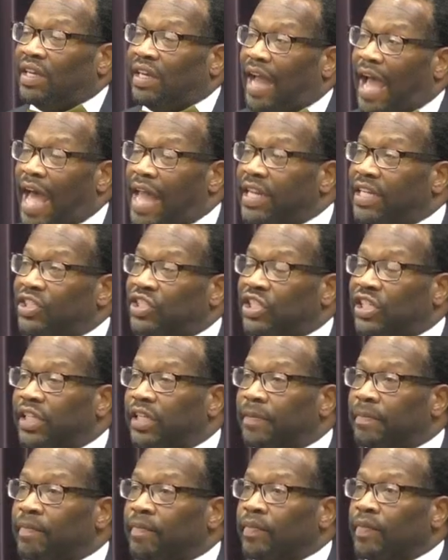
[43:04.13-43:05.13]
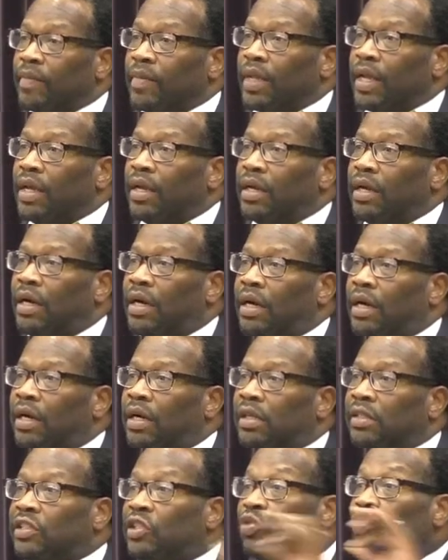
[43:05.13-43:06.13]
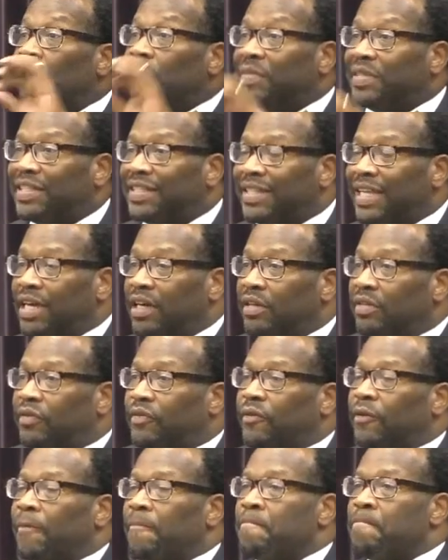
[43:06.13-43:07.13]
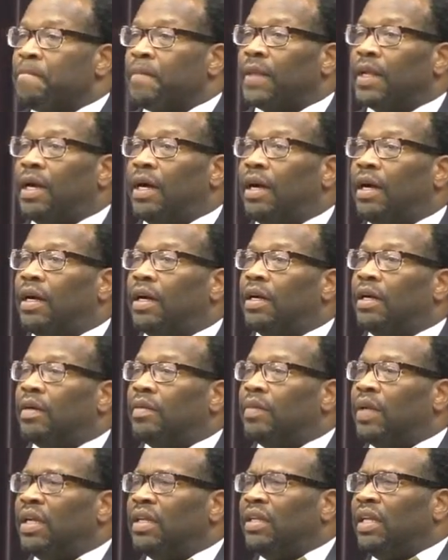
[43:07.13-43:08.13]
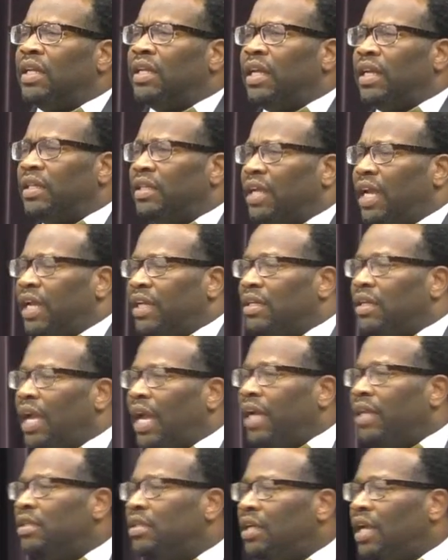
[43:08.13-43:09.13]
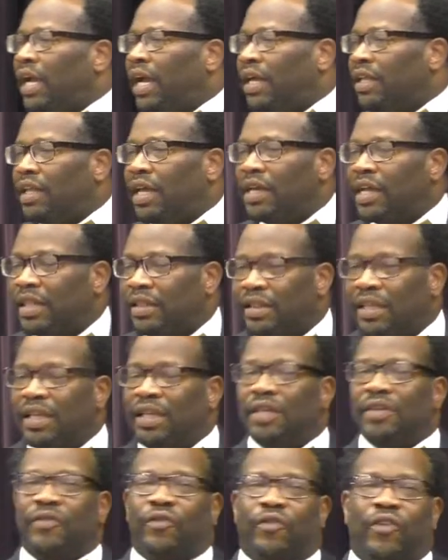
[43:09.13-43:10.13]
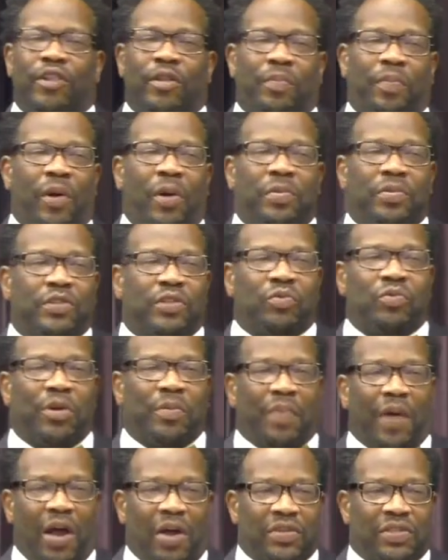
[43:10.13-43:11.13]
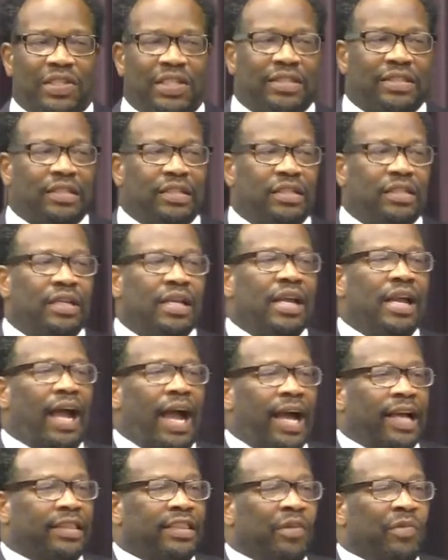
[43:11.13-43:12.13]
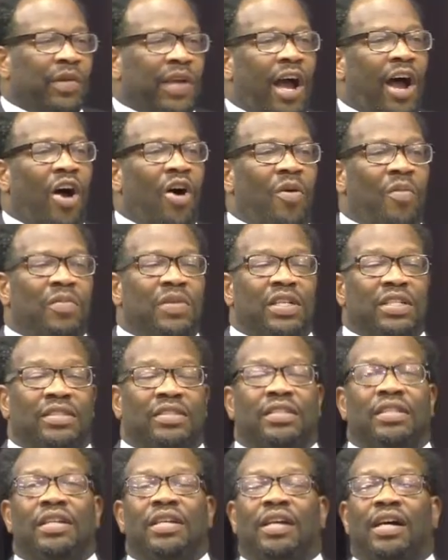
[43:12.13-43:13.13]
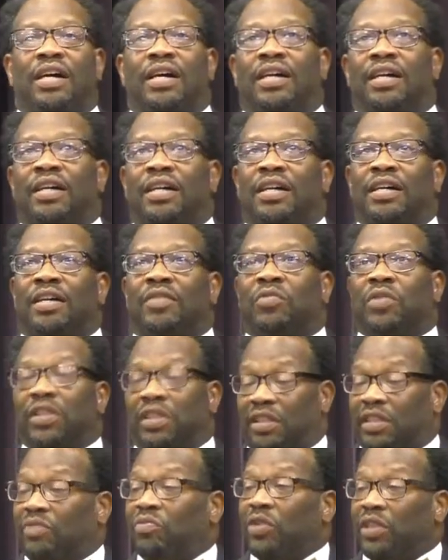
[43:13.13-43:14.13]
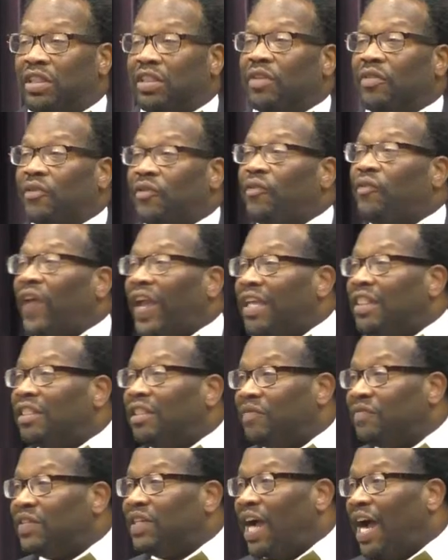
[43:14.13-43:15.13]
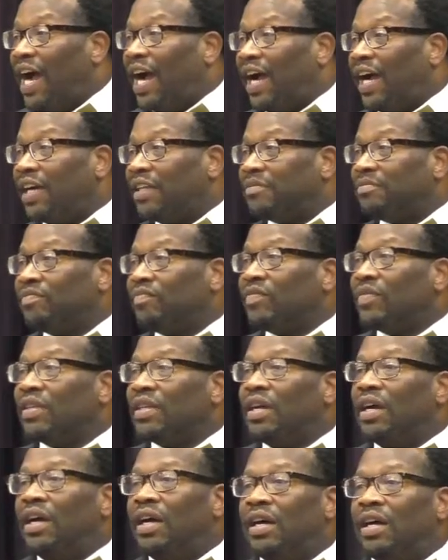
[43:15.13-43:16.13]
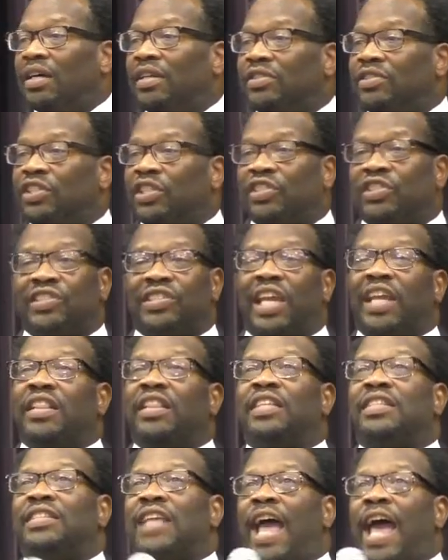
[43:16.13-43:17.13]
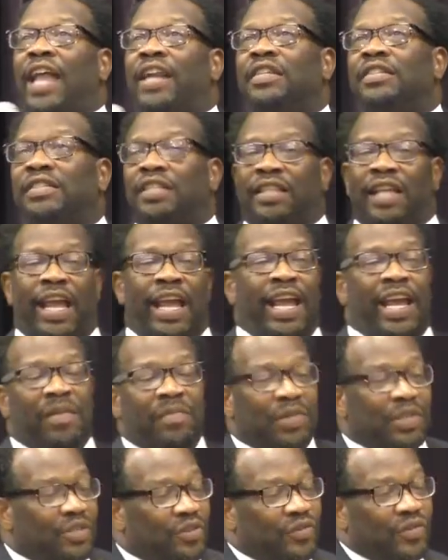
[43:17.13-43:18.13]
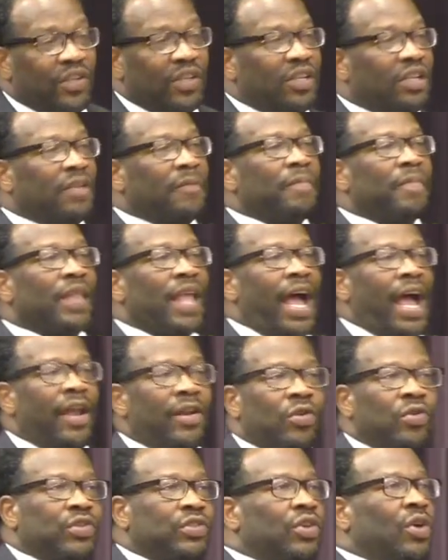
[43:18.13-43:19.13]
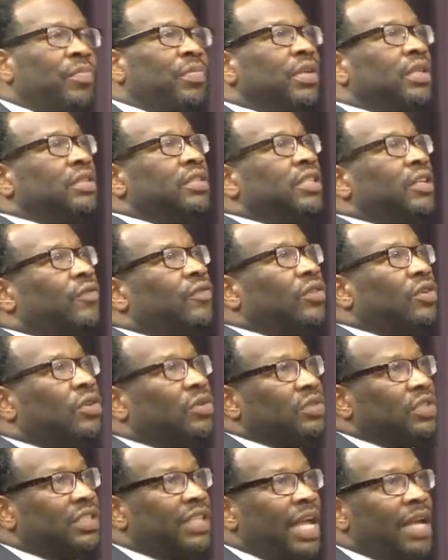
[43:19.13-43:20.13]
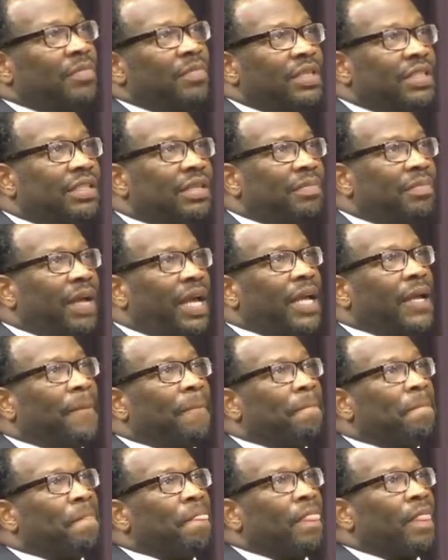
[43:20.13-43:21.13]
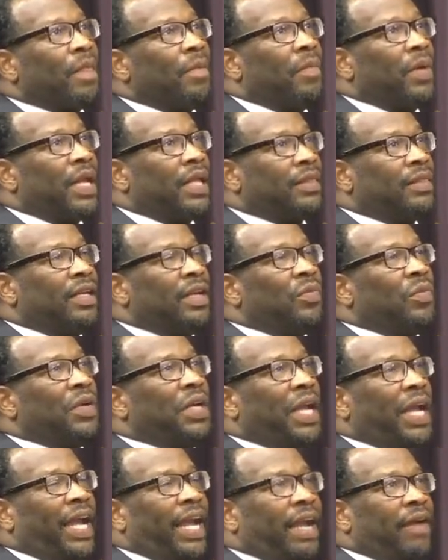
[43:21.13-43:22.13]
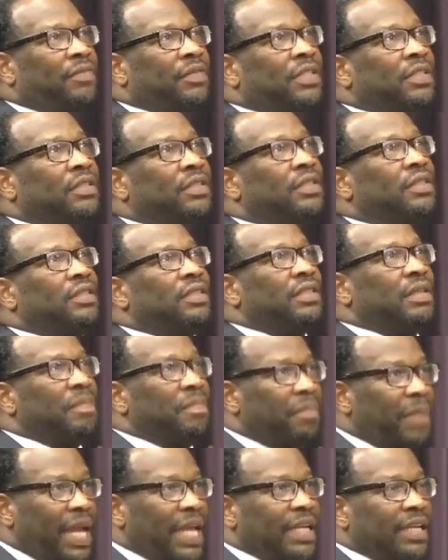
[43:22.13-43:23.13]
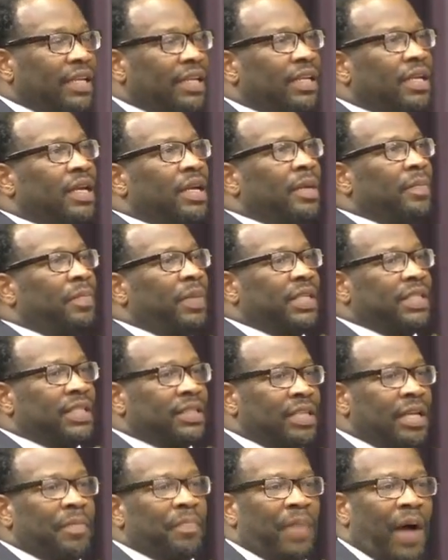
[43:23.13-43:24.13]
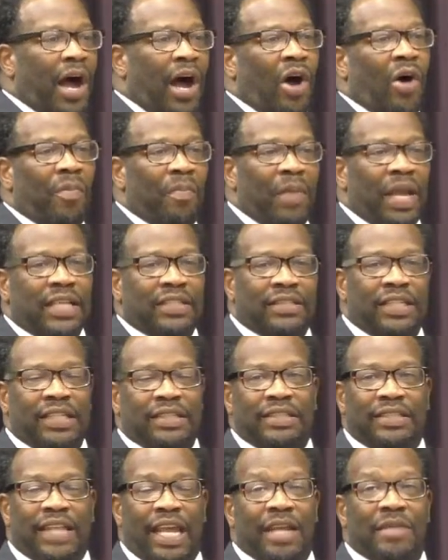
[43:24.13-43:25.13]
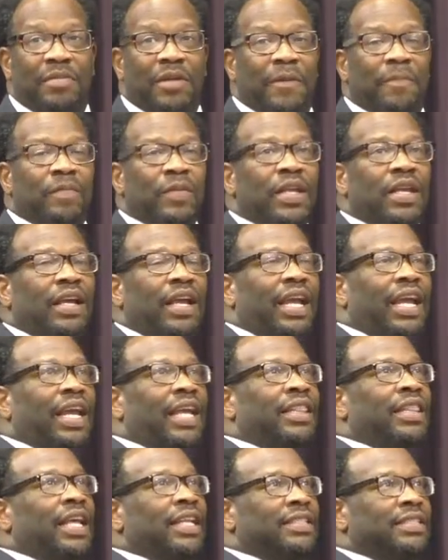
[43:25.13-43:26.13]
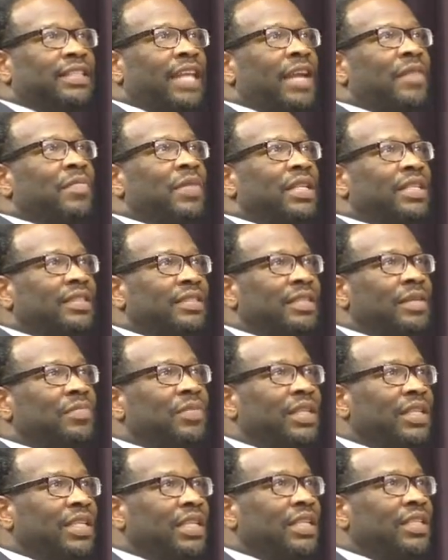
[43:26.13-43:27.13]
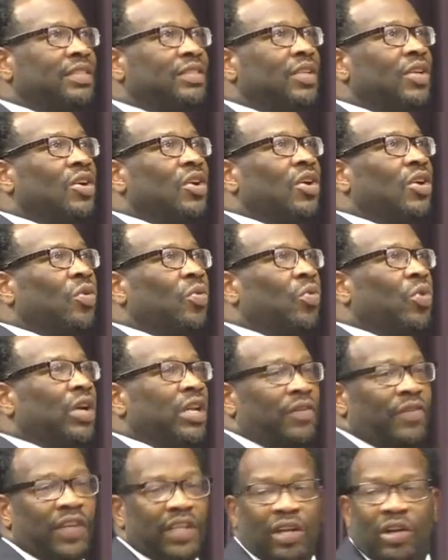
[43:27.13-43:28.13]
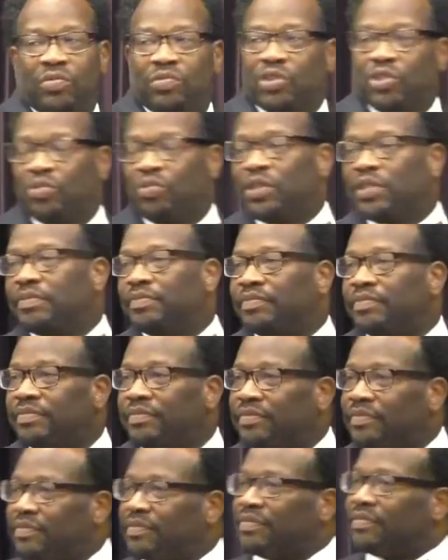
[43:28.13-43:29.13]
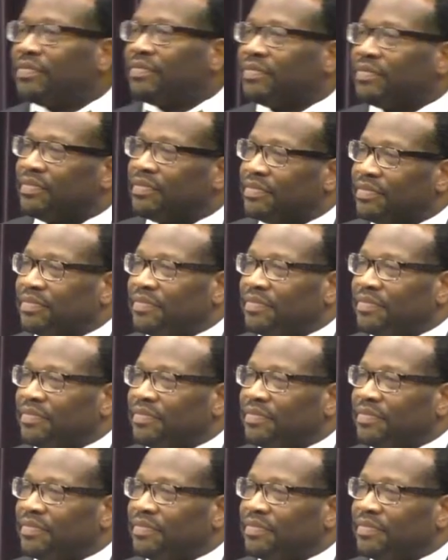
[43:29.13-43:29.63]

acknowledging uh, to himself. Uh, and, and, and, and I think for the purpose of what Paul says here, I think we all must, uh, with, with the faith of God, uh, just say this out into the atmosphere. I know it's going to be a difficult statement to make, but I think we have to, to make it because I think Paul makes that statement, and that statement is simply this What if he don't do it?